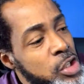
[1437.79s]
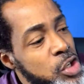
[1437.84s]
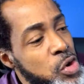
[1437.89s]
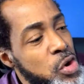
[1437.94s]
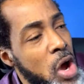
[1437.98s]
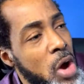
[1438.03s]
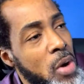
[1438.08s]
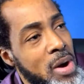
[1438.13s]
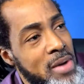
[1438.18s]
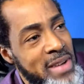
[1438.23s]
you
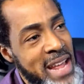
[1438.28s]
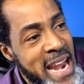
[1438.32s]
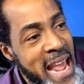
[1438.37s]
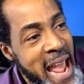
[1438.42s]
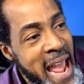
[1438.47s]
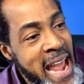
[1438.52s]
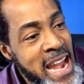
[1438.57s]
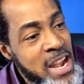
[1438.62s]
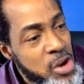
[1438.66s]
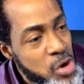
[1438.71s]
now have an
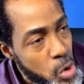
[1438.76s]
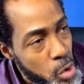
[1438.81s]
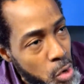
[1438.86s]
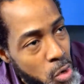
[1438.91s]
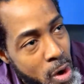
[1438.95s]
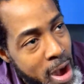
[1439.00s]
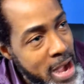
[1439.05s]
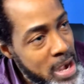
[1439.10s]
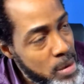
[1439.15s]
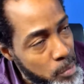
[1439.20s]

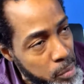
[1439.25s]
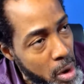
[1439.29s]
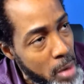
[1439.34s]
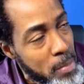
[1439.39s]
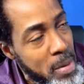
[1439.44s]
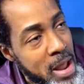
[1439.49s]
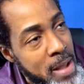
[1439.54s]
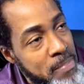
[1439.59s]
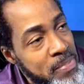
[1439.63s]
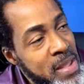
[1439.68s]
endocrine
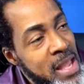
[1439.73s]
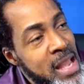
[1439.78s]
problem.